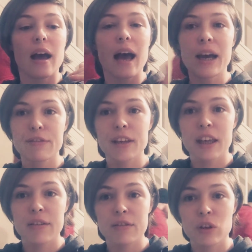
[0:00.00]

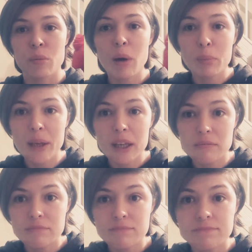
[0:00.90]
Advocate for your puppy.
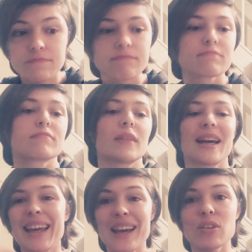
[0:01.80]

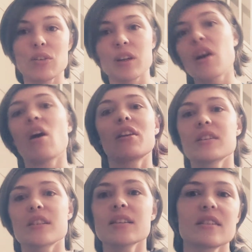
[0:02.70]
Again, you can harness
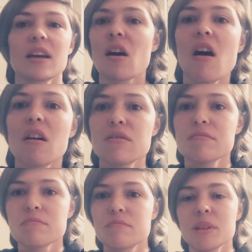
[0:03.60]
this. They can't
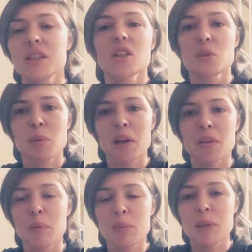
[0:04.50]
be touched by other
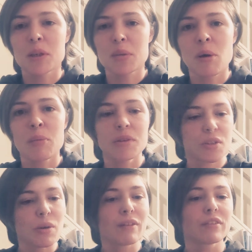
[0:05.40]
people at the moment,
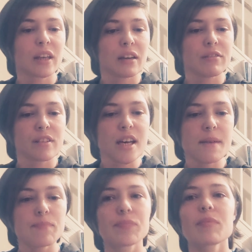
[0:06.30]
so advocate for
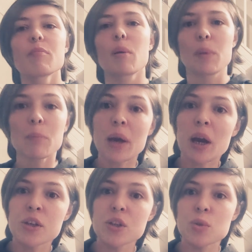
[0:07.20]
that. Pop them
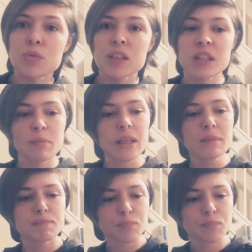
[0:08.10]
behind you if needs be.